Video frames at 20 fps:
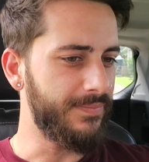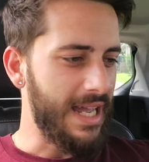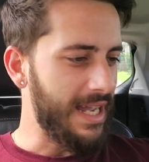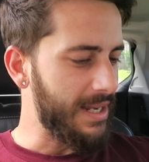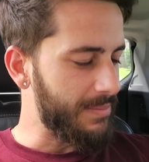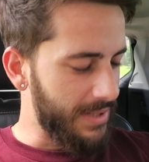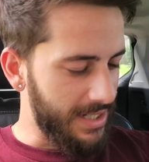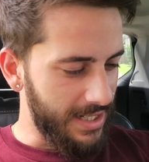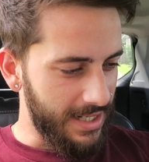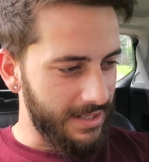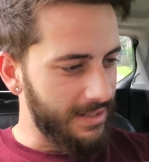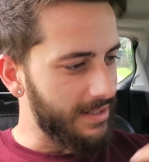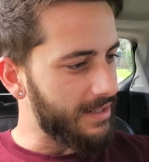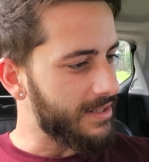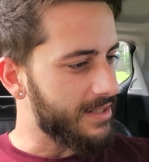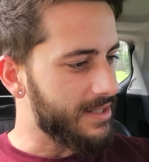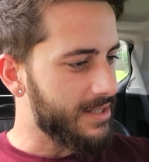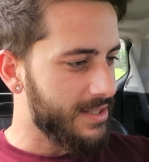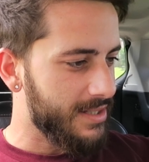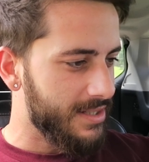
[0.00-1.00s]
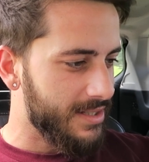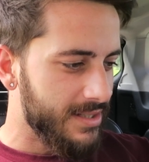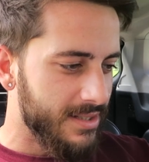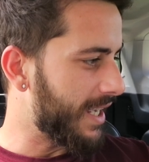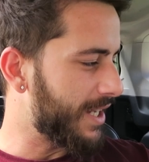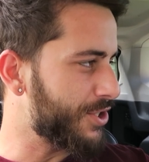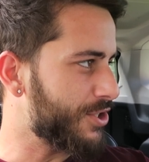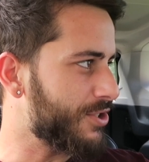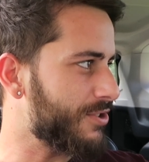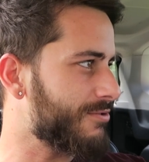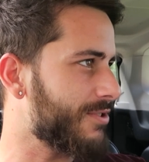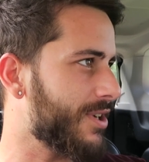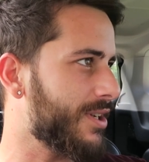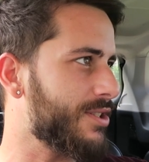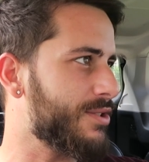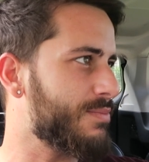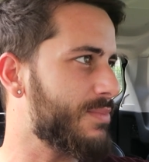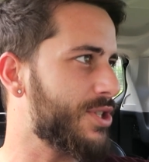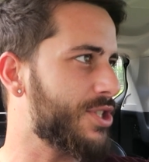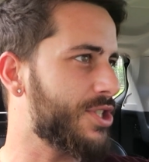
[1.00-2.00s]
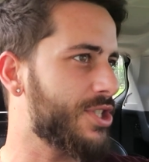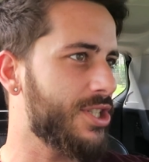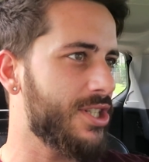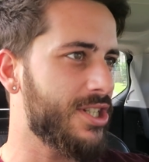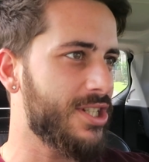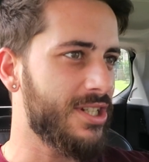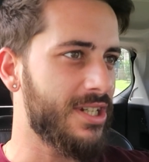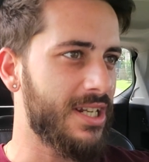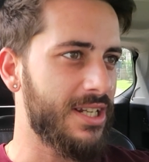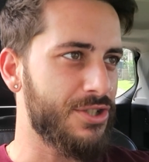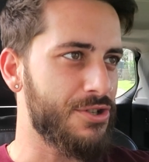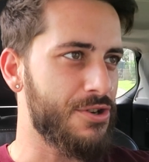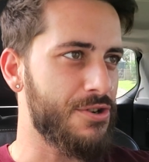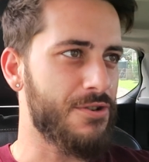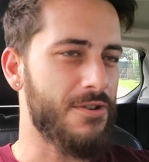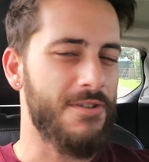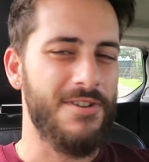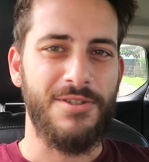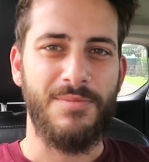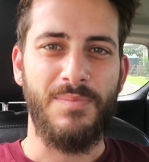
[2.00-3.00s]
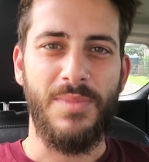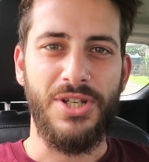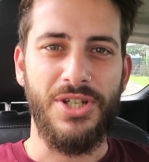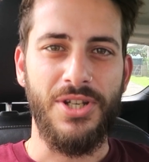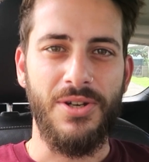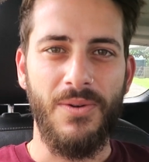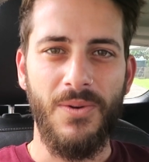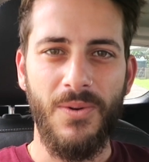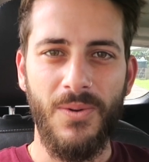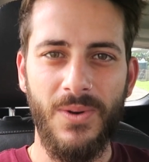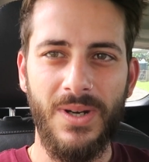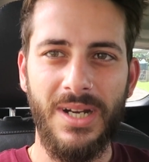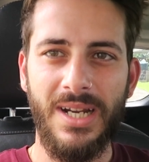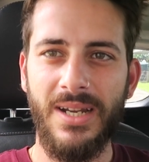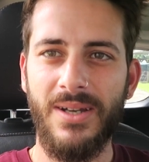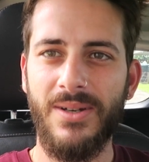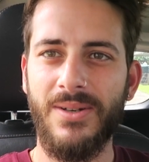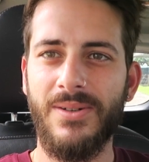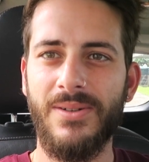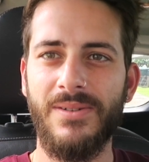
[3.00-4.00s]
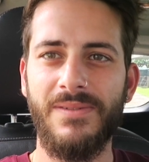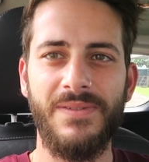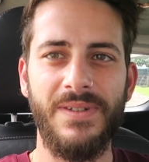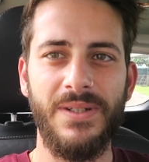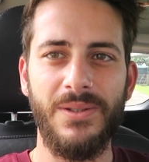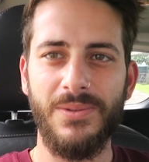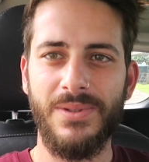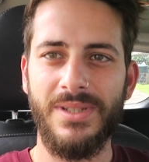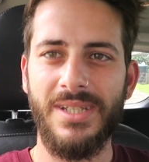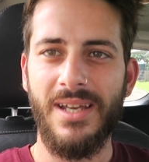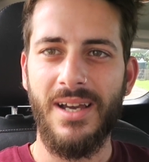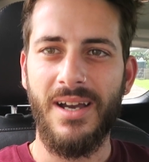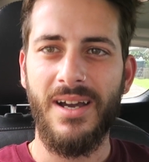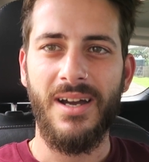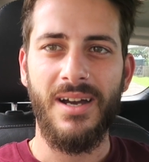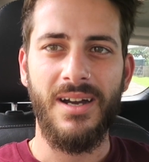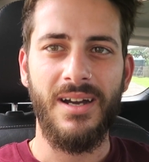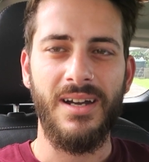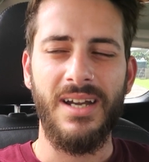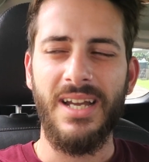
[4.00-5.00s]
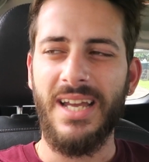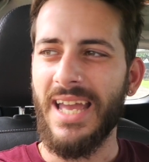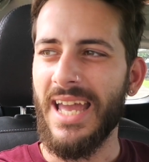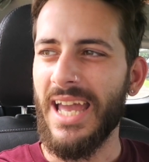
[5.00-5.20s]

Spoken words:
ABS, engine transmission oil, filter,